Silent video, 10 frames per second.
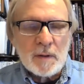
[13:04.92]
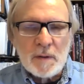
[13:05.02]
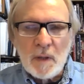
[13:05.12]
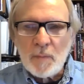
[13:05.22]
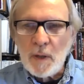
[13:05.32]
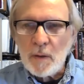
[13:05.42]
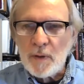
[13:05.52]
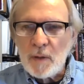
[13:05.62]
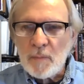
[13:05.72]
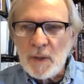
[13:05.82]
that somehow
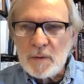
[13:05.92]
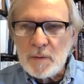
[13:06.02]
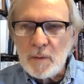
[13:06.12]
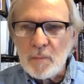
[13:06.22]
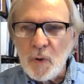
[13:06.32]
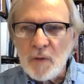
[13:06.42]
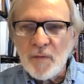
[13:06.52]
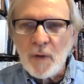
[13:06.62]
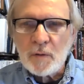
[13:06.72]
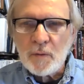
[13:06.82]
that makes them more
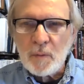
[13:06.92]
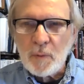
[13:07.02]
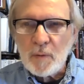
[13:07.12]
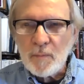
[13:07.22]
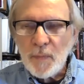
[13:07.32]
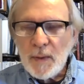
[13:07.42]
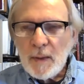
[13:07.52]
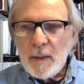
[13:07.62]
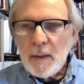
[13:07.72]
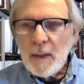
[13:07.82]
vulnerable.
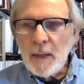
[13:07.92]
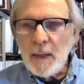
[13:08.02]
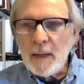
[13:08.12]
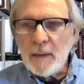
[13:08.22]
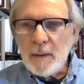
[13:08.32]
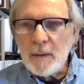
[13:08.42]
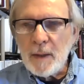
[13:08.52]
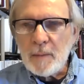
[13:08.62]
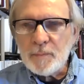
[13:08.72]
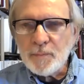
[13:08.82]
And
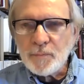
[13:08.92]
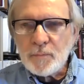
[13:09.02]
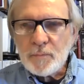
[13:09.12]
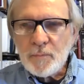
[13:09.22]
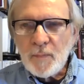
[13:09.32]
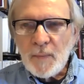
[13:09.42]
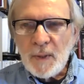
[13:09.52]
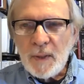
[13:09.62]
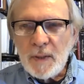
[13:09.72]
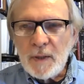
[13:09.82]
um,
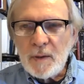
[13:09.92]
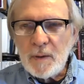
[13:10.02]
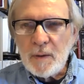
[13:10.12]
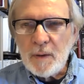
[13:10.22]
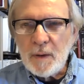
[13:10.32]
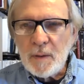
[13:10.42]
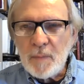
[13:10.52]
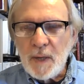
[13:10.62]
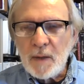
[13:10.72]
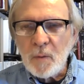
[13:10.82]
in, in
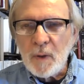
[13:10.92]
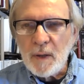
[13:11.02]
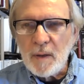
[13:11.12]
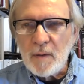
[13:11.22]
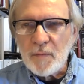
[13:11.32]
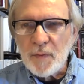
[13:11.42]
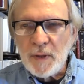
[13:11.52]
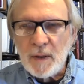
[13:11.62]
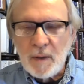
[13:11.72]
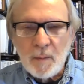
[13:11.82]
my way of
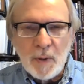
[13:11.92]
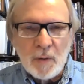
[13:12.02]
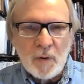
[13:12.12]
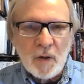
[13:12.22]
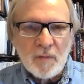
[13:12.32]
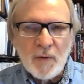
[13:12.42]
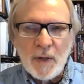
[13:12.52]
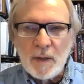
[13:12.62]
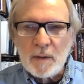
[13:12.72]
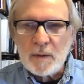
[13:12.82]
thinking about
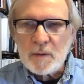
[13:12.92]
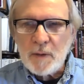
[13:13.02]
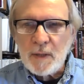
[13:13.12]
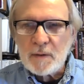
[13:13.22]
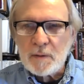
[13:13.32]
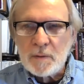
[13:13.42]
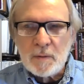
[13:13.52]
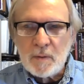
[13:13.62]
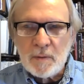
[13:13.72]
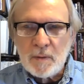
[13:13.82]
nonviolence, that's
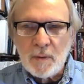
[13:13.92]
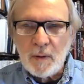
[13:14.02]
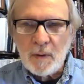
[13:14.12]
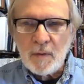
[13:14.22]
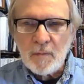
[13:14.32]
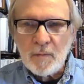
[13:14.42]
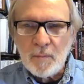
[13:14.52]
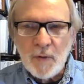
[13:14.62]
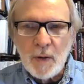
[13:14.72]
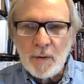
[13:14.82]
uh,
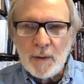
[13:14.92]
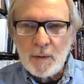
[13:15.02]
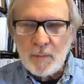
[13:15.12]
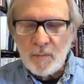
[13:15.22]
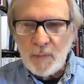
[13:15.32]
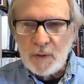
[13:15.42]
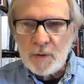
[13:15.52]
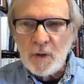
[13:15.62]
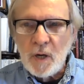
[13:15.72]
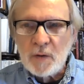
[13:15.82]
very
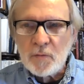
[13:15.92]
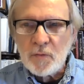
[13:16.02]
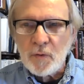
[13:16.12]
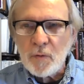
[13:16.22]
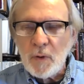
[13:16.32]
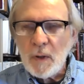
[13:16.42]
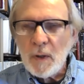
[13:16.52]
much not true.